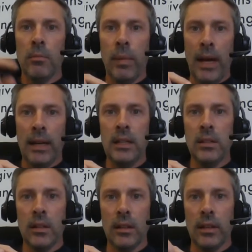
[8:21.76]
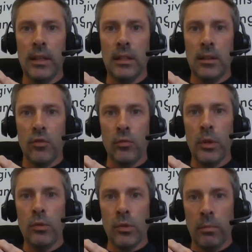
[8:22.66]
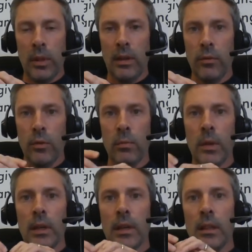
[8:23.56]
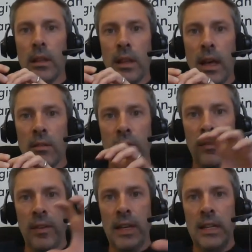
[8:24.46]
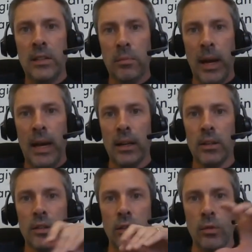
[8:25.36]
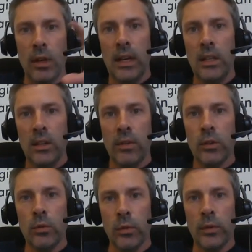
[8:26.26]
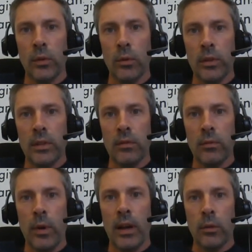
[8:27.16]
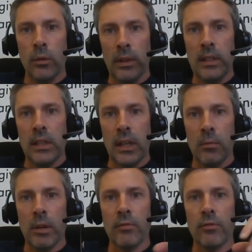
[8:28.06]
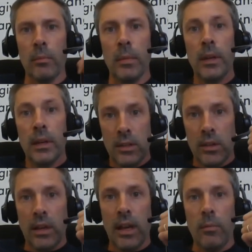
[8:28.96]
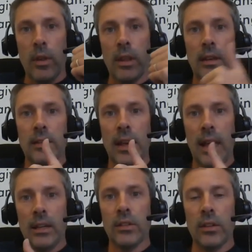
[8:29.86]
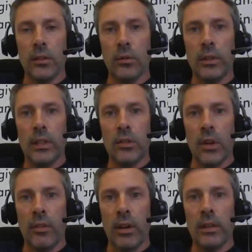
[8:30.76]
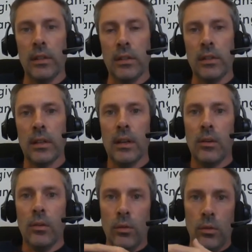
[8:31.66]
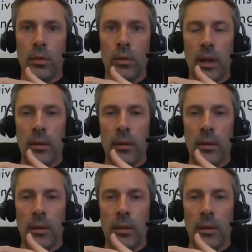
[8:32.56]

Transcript: back into the lead distribution platform that then feeds back to the individual sources of where your leads are coming from. So again, whether that's external lead generators or